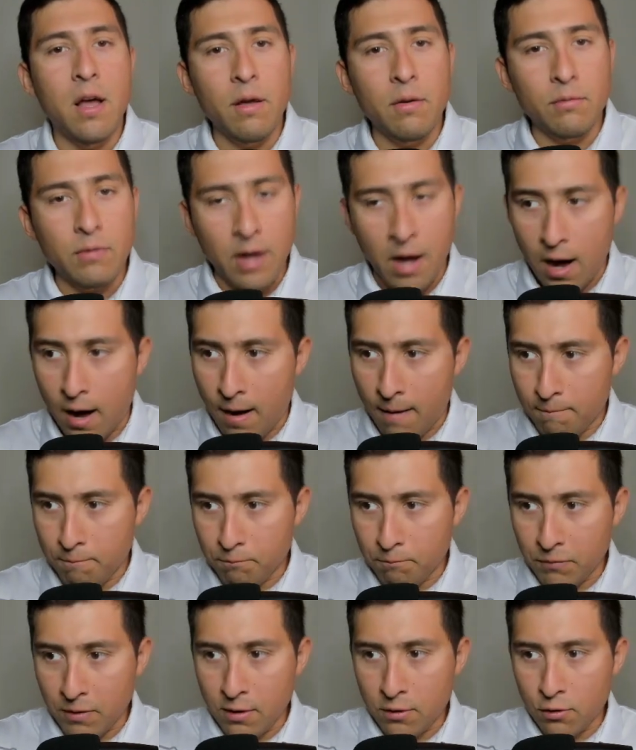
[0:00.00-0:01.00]

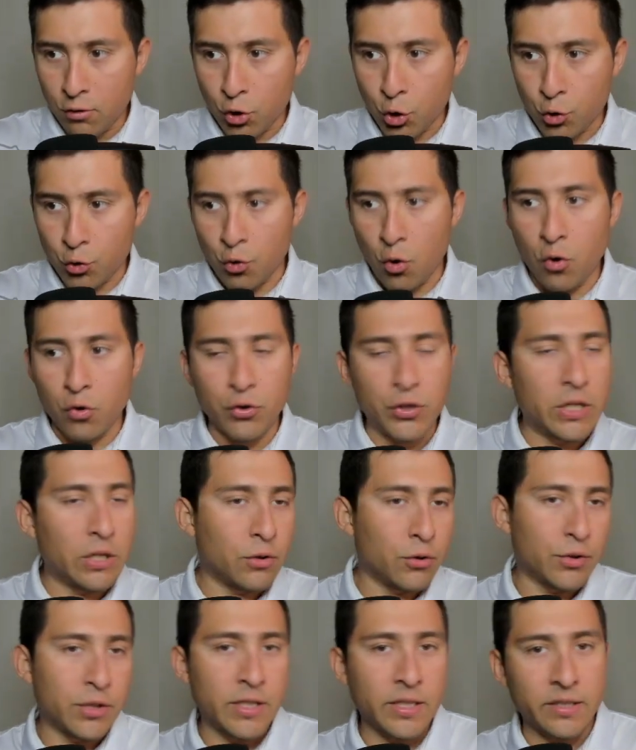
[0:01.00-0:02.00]
CRONOS
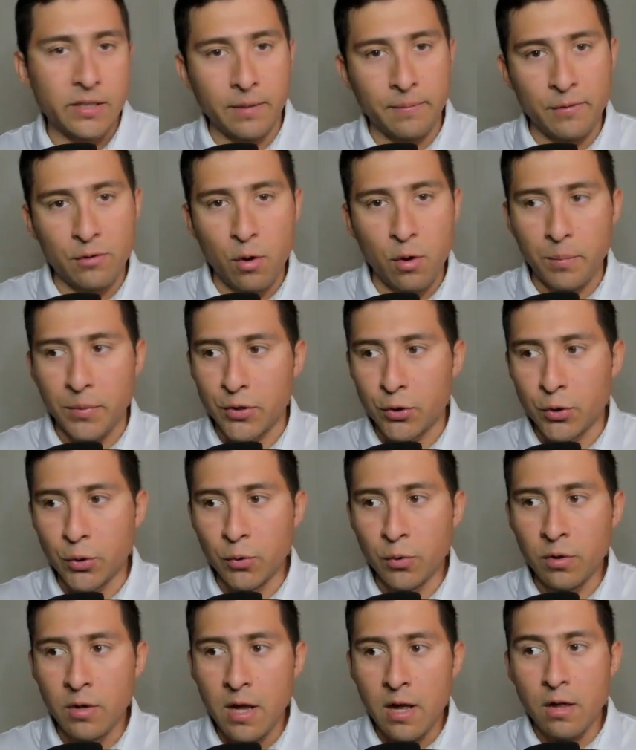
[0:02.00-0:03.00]
ecosystem number
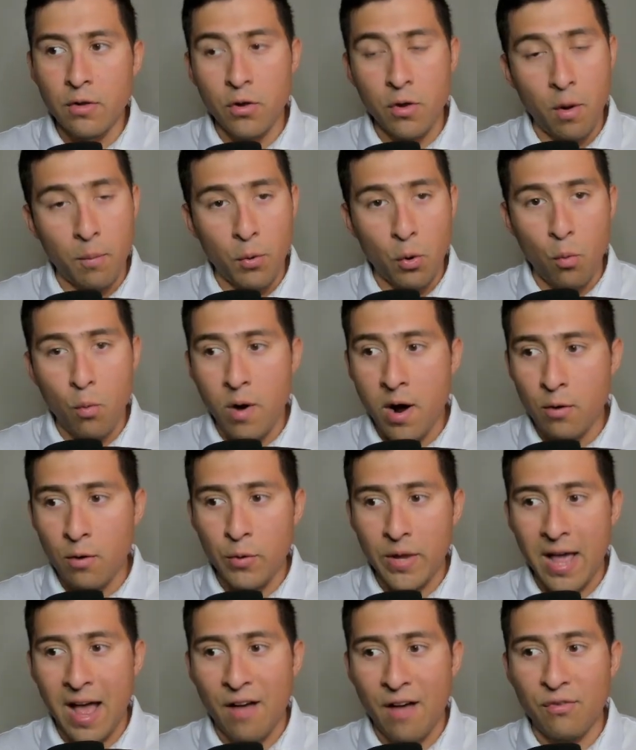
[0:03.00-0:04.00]
two. Number one,
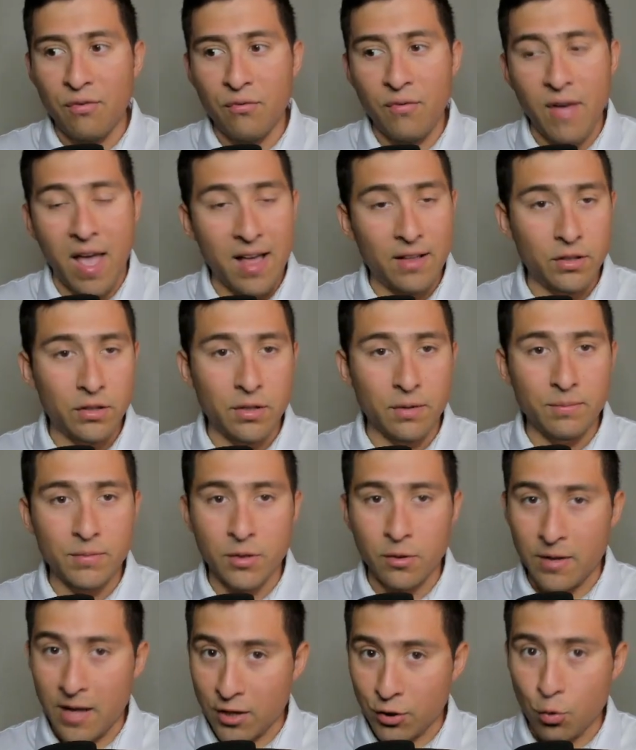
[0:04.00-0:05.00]
we have Phantom.
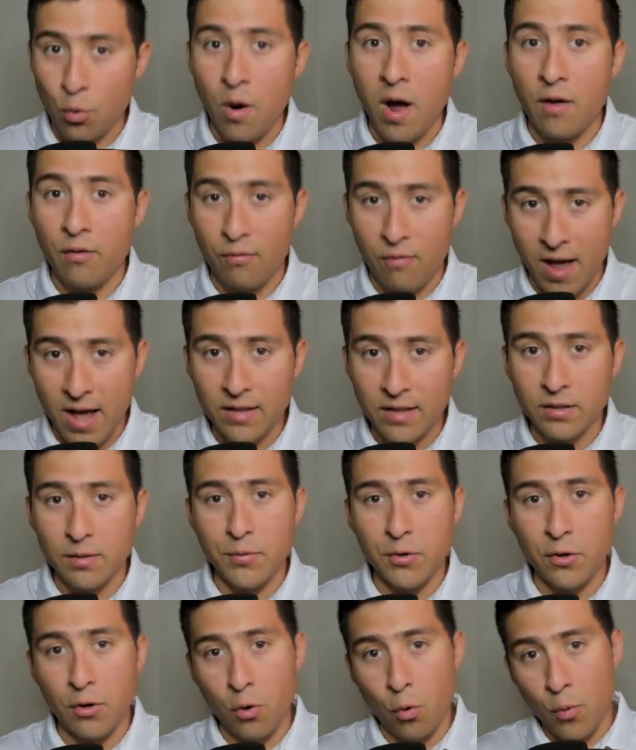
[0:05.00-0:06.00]
So that's why
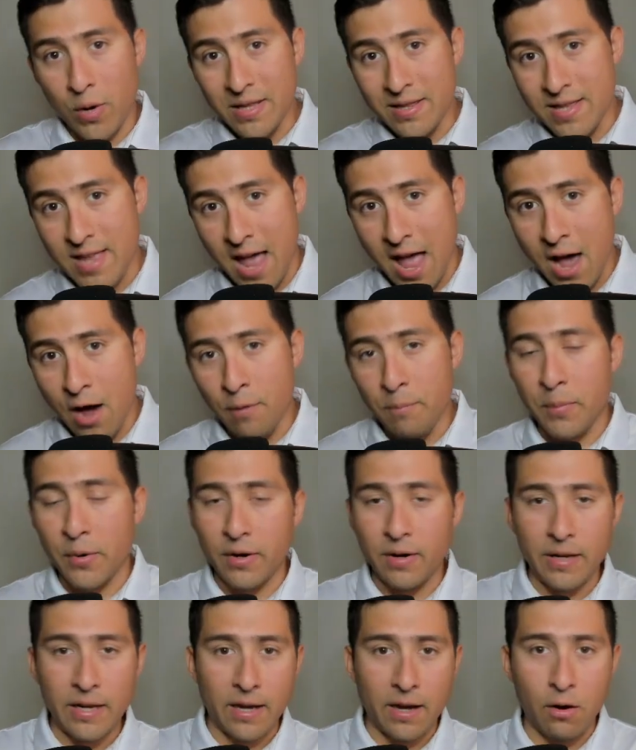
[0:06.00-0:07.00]
Phantom, you know, went down,
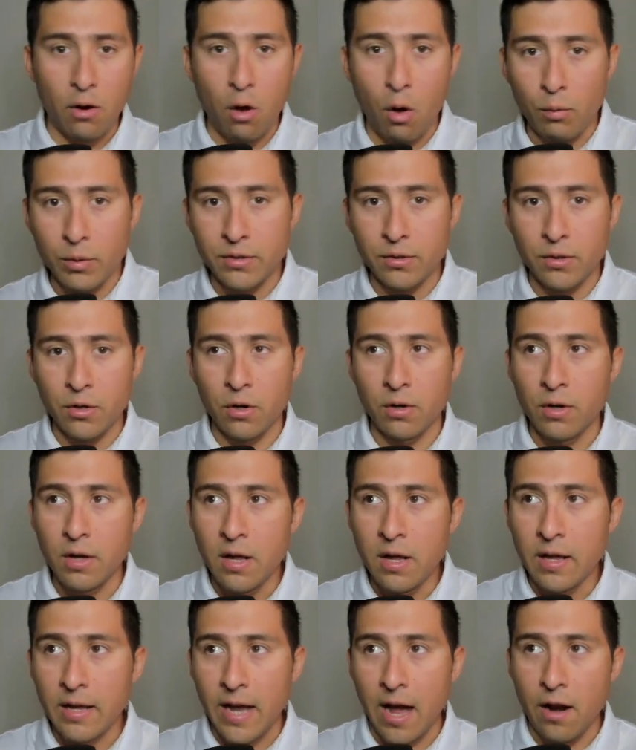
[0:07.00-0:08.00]
but it can always, you know,
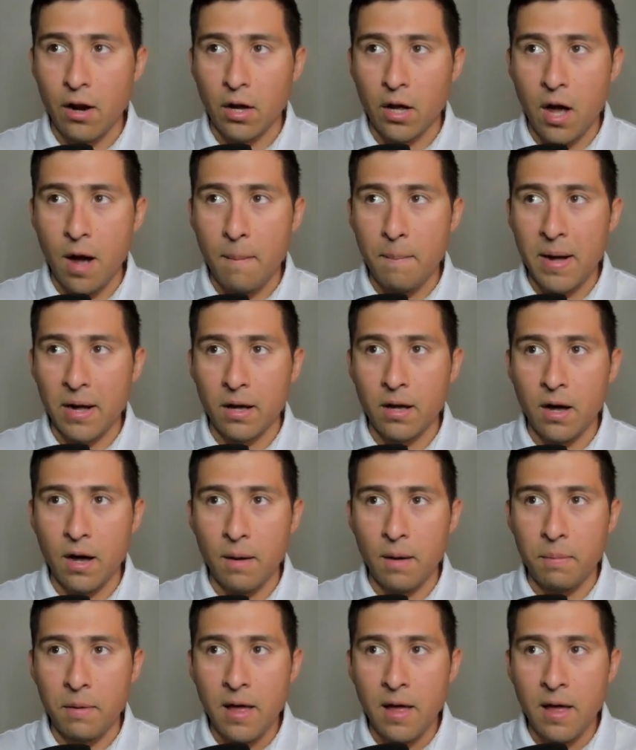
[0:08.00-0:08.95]
kind of come back up